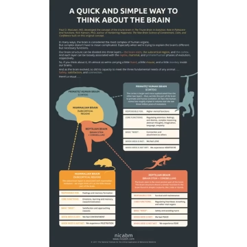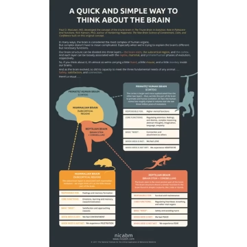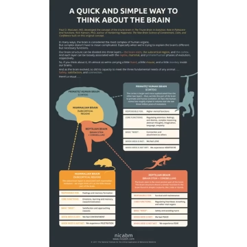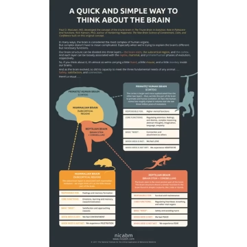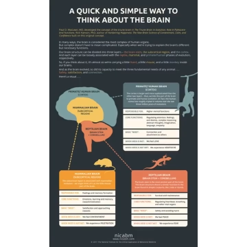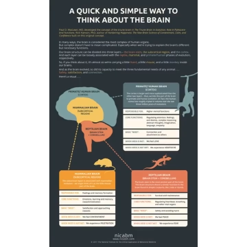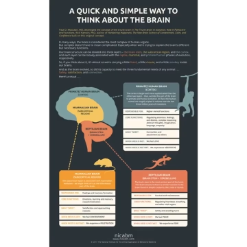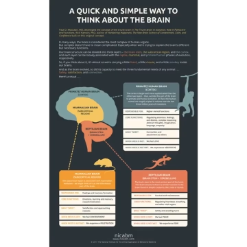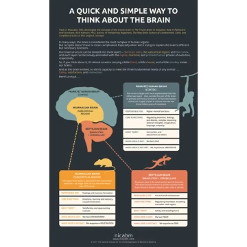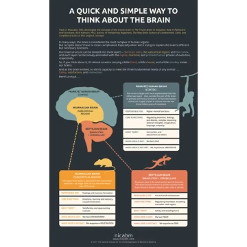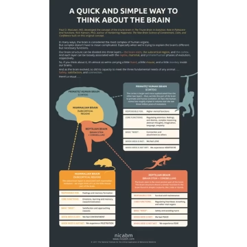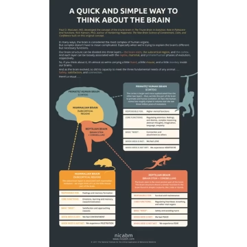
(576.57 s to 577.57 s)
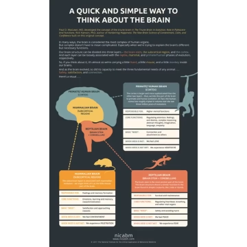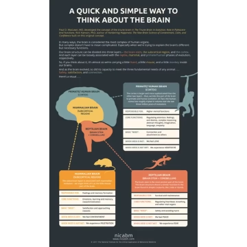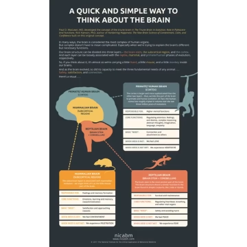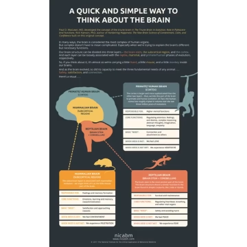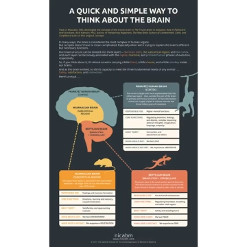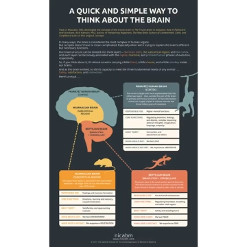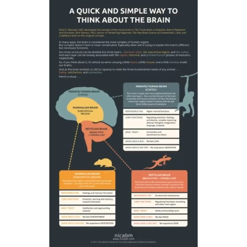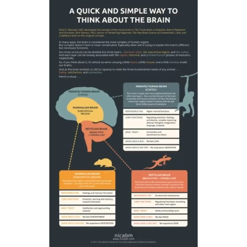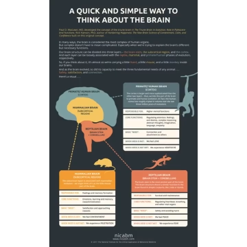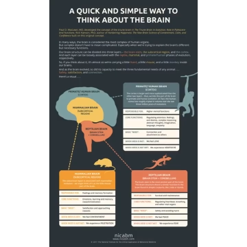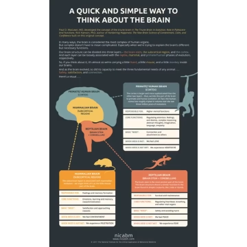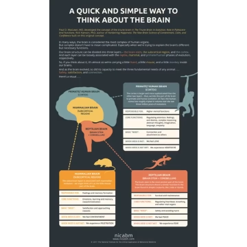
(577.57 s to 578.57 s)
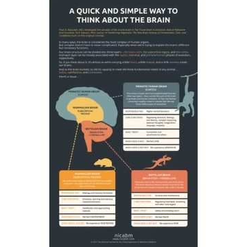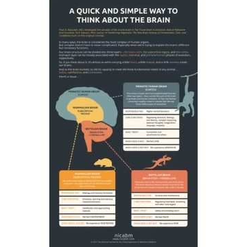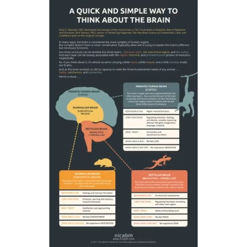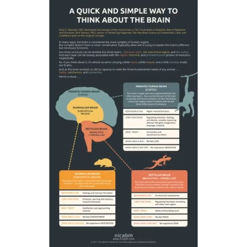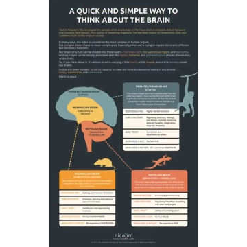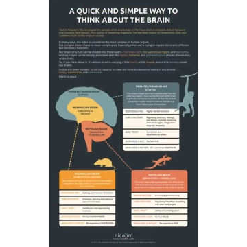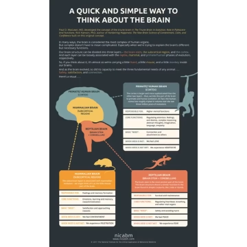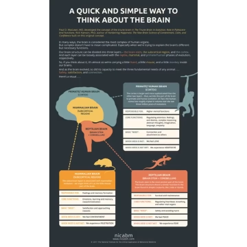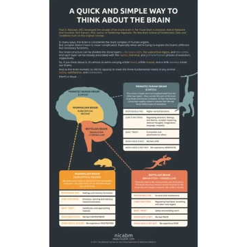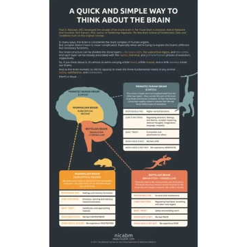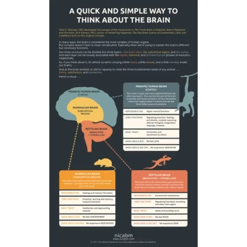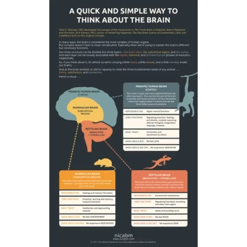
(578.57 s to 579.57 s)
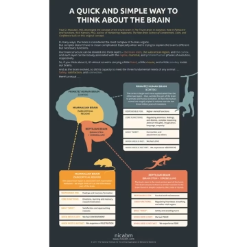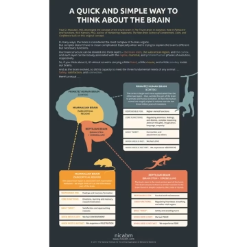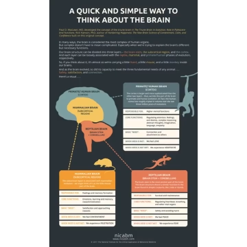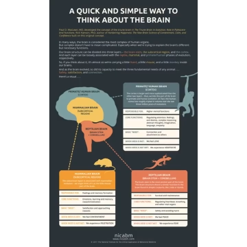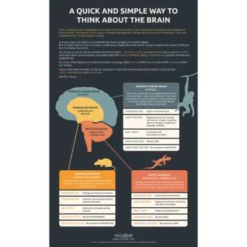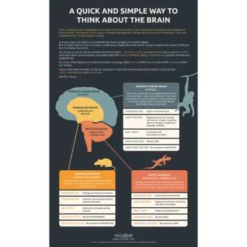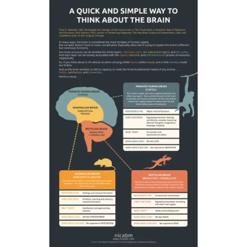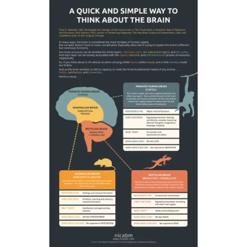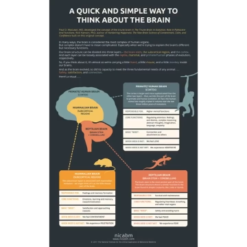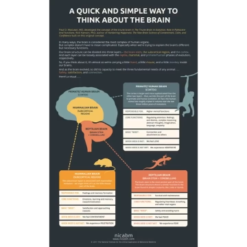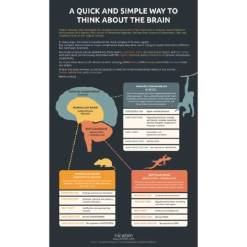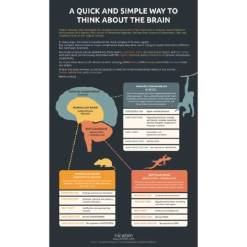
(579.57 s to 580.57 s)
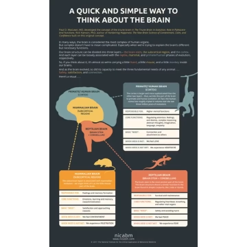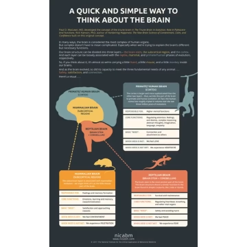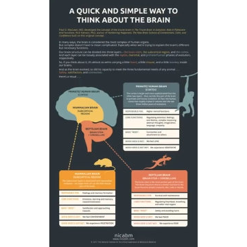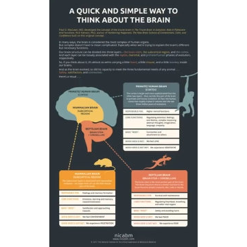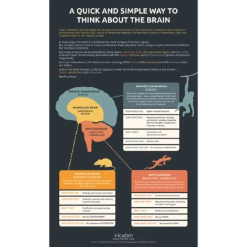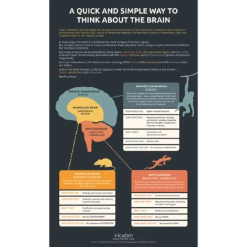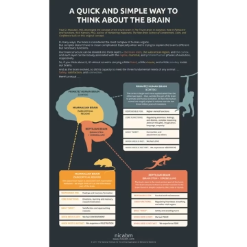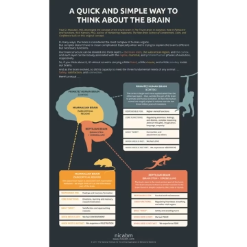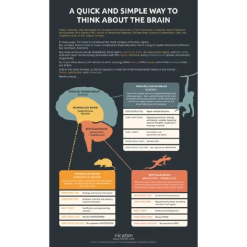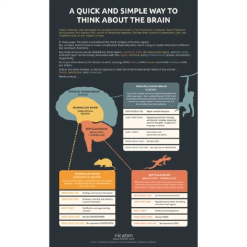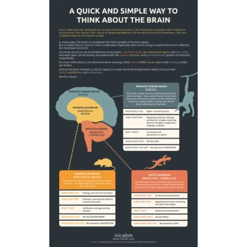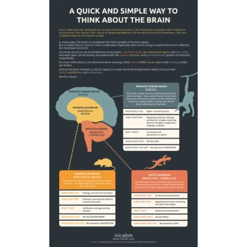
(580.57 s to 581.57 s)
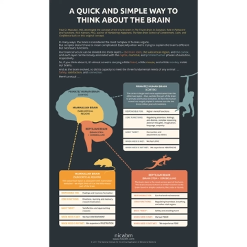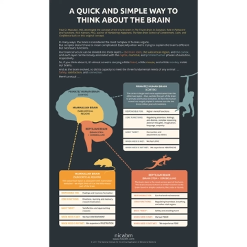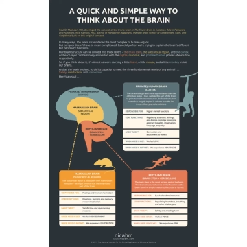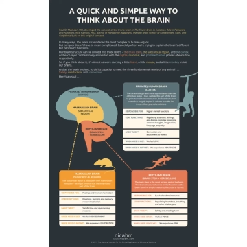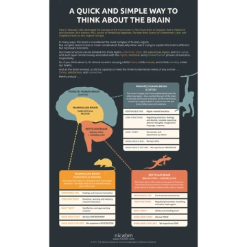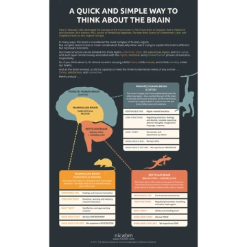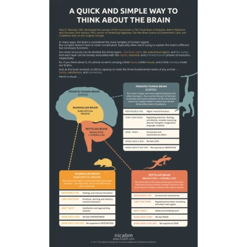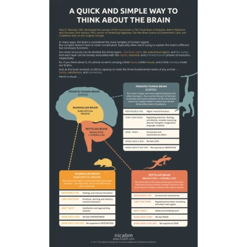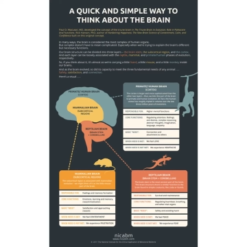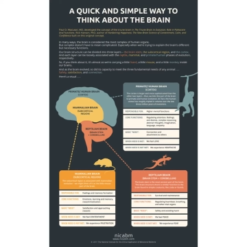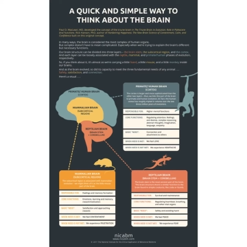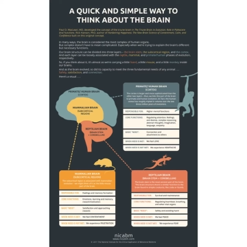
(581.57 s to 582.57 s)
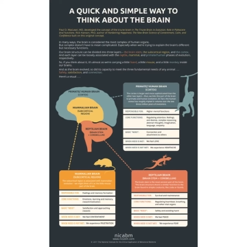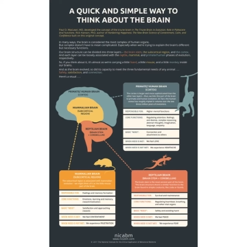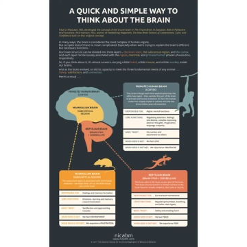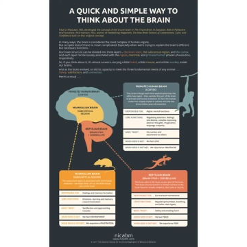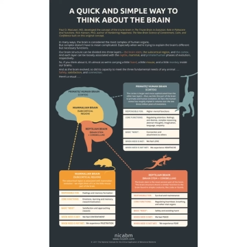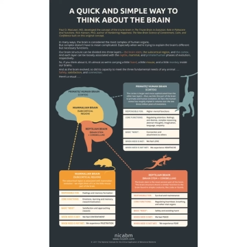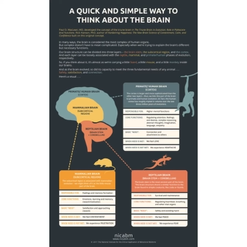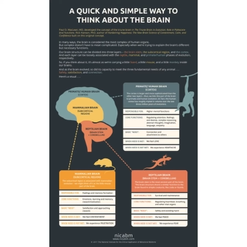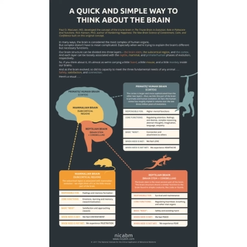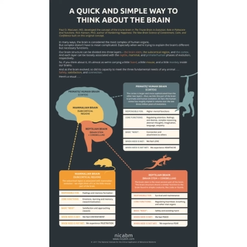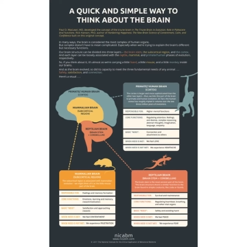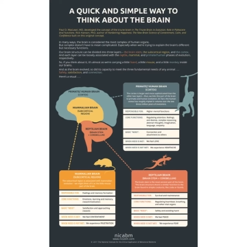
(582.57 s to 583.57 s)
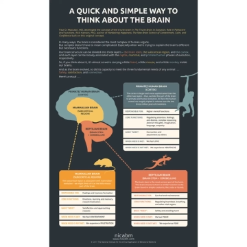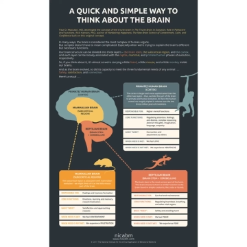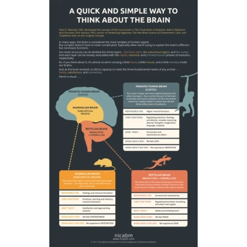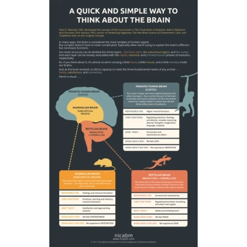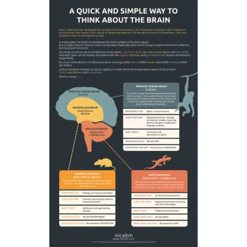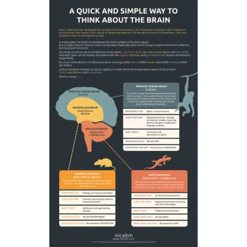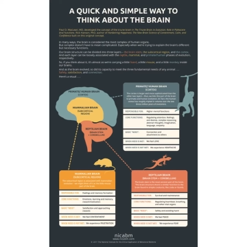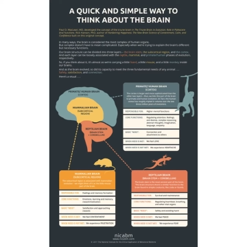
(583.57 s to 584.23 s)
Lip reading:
Nobody's mouth can be seen.